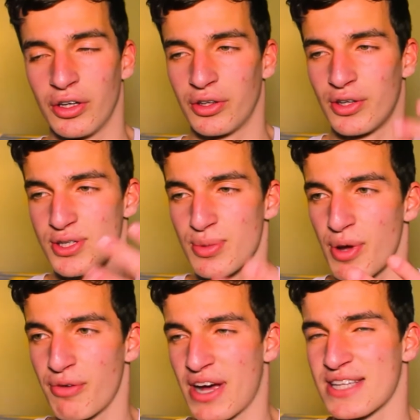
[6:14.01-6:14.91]
the
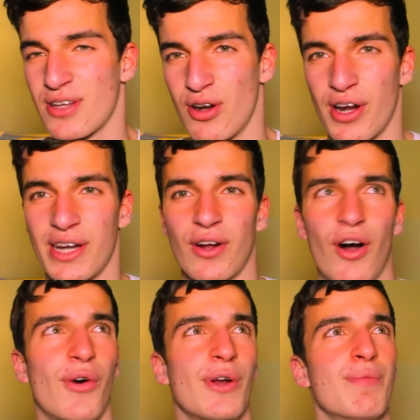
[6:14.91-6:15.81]
supervised learning
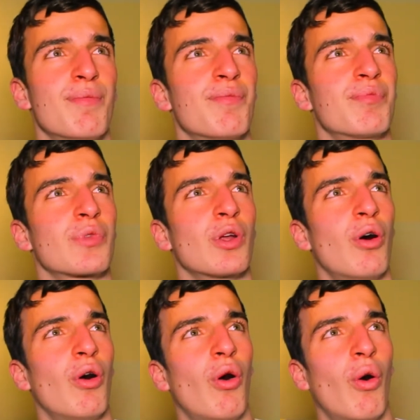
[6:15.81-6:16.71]
algorithm
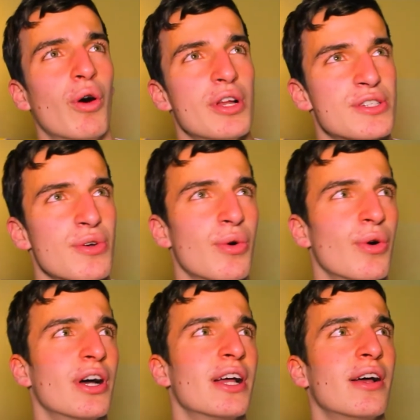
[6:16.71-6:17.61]
also
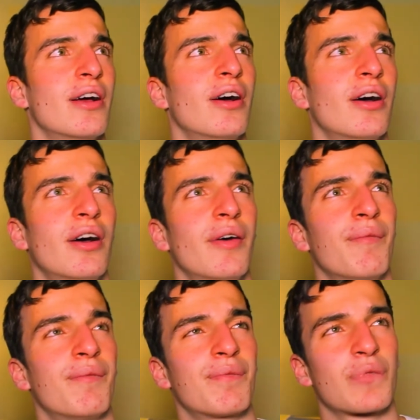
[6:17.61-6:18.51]
um,
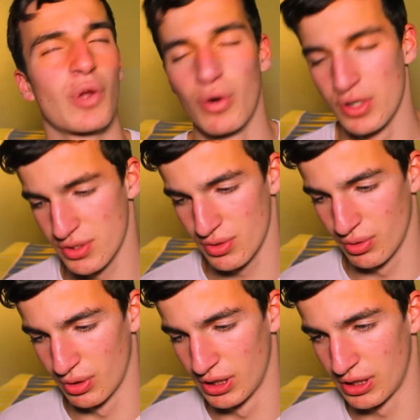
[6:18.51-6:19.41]
also
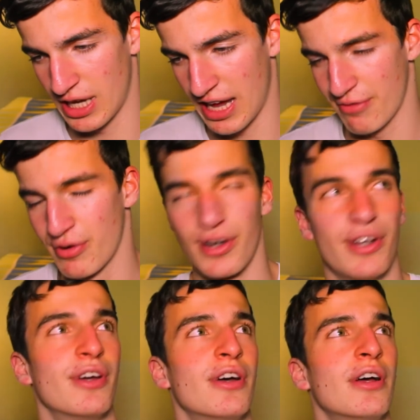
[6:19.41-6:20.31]
have an
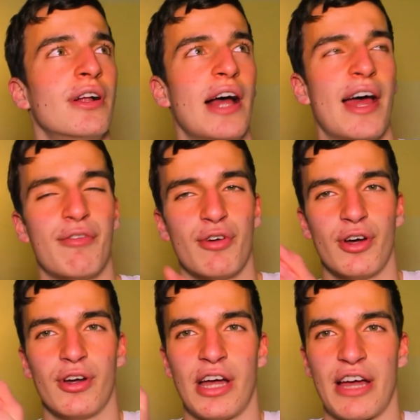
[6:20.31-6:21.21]
have
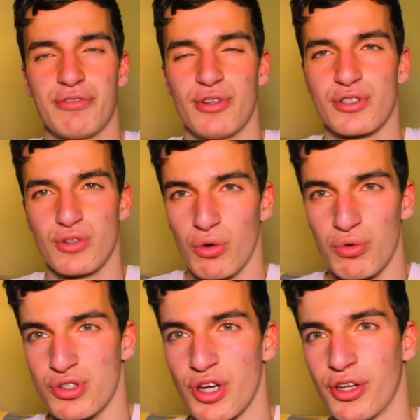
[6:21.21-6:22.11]
a, have the
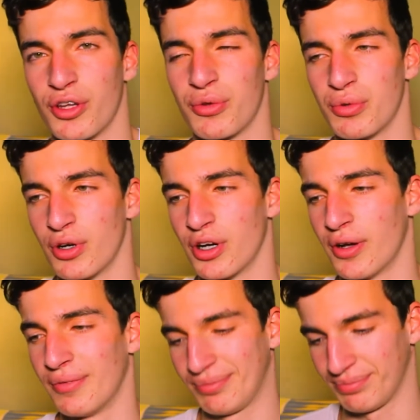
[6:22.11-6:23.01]
solution to uh,